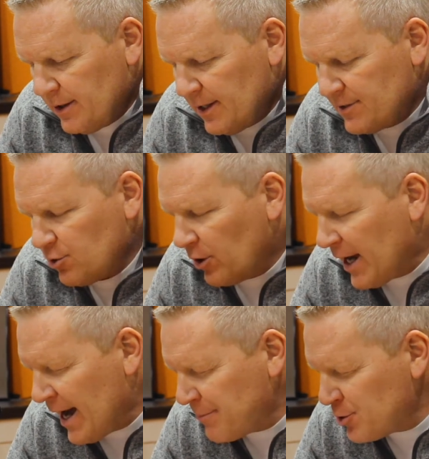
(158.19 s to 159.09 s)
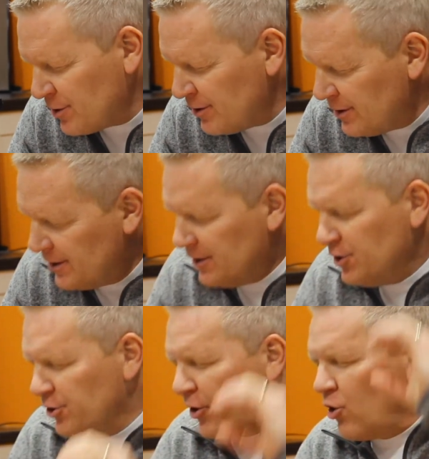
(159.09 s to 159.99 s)
And so capture
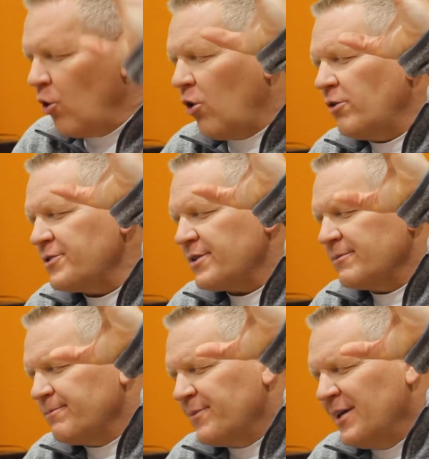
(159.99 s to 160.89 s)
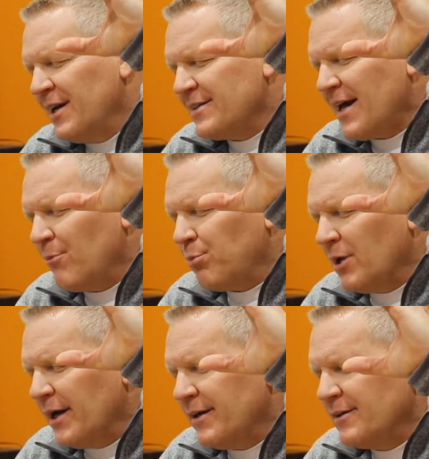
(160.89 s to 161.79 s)
your goals in a
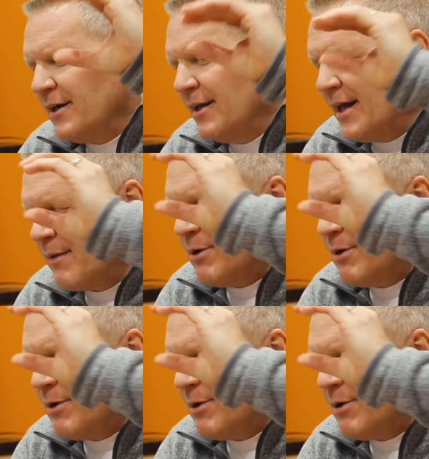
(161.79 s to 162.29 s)
template and then